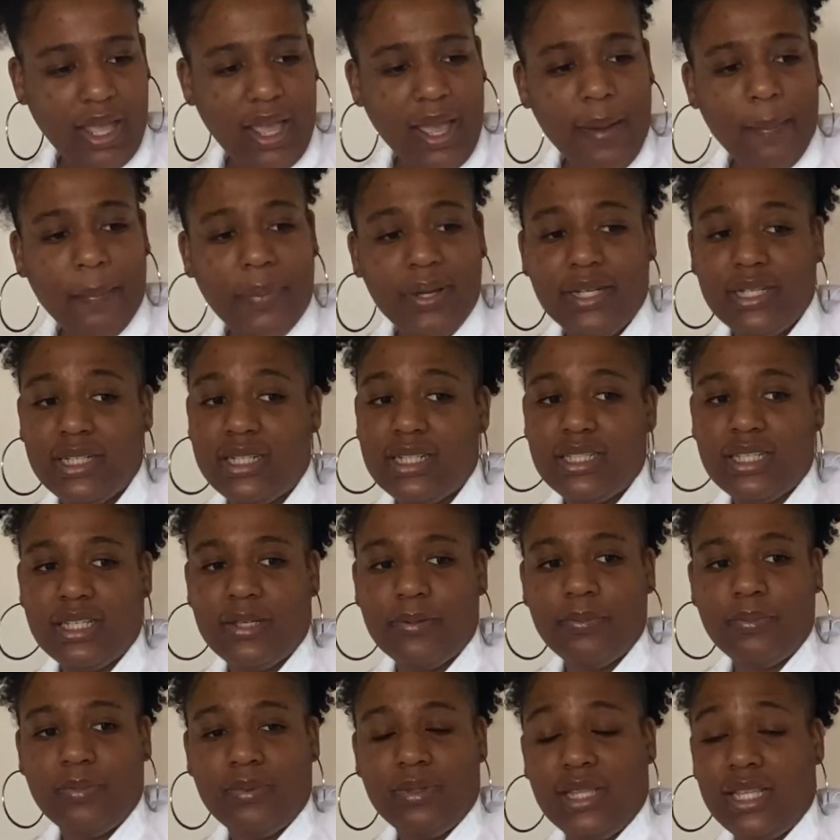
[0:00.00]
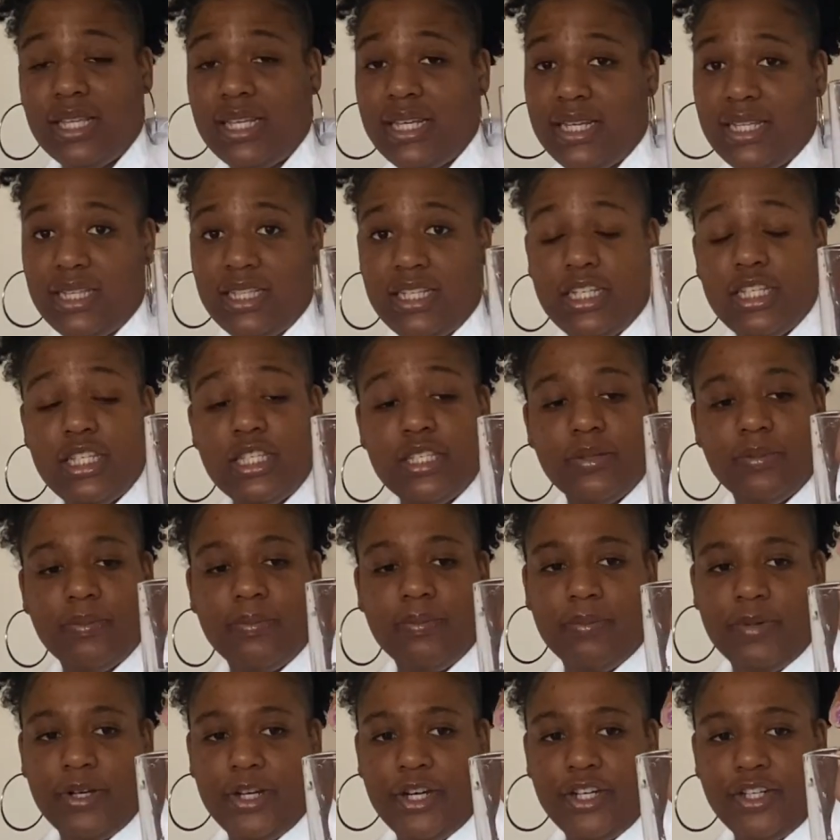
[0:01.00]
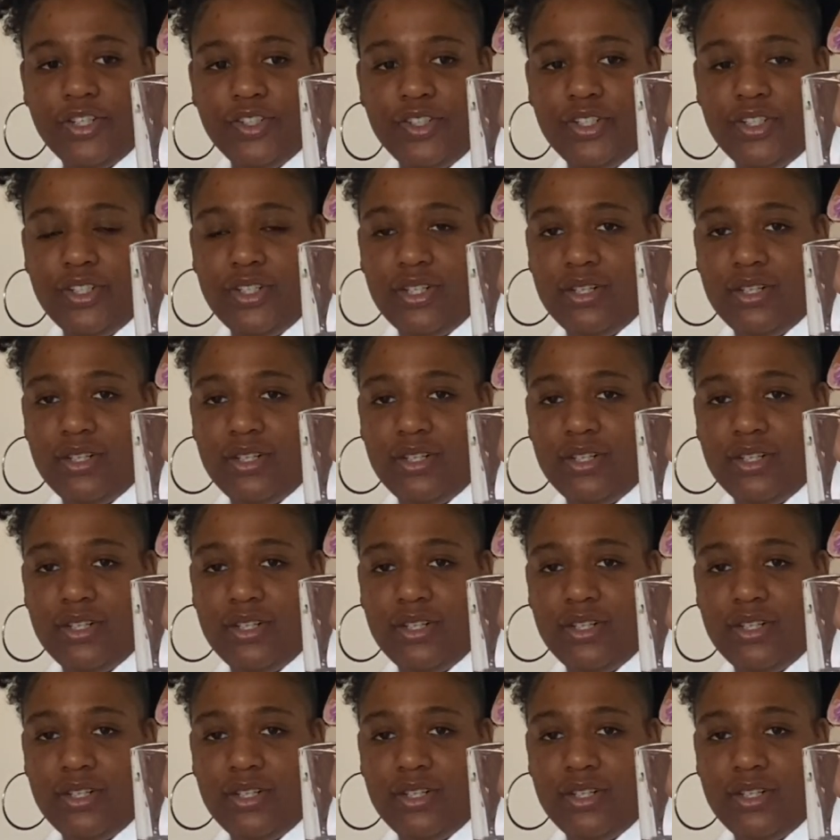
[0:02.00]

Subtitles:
but it is completely submerged.